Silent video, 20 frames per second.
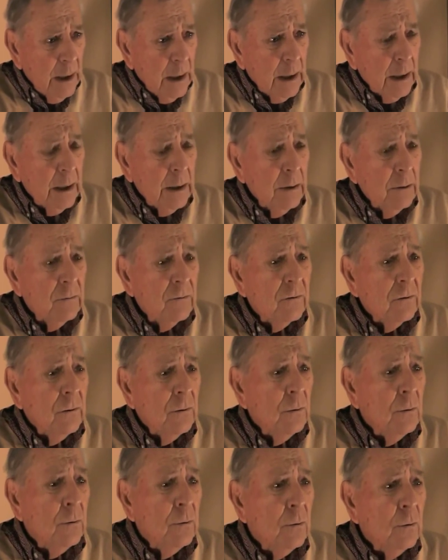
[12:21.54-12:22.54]
And
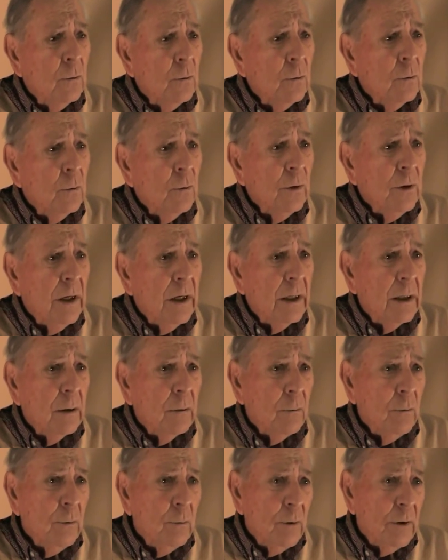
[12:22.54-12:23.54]
so I
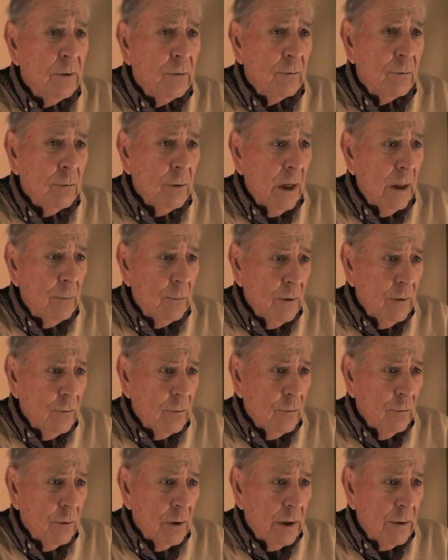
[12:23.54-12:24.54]
went
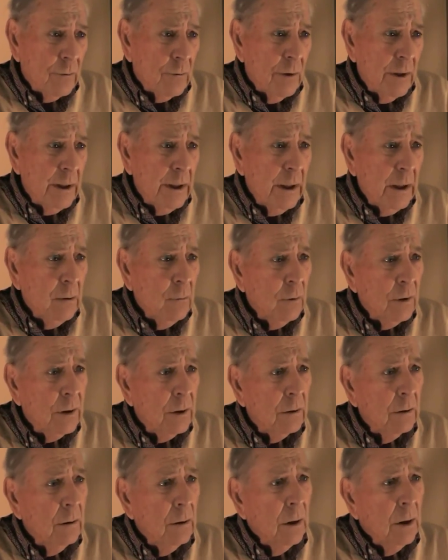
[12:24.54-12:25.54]
through training with
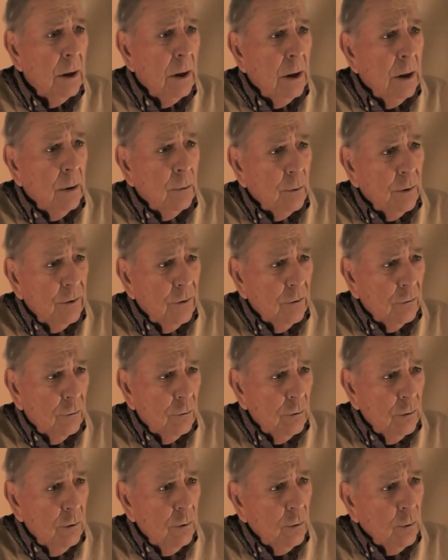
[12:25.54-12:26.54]
the
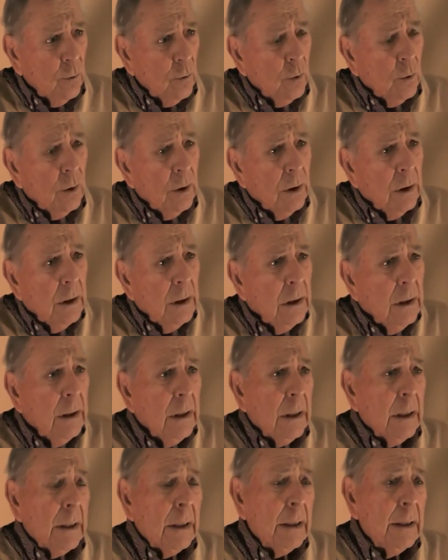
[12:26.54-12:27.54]
crew.
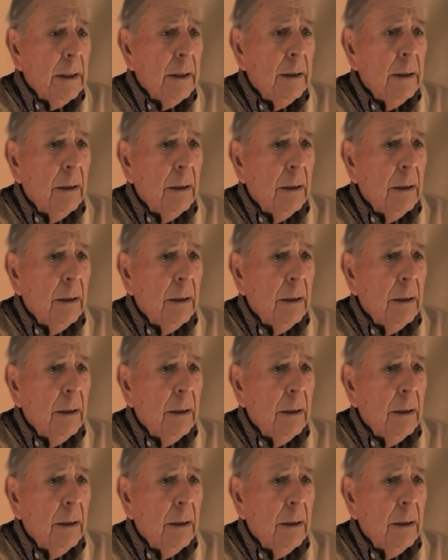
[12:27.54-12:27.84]
And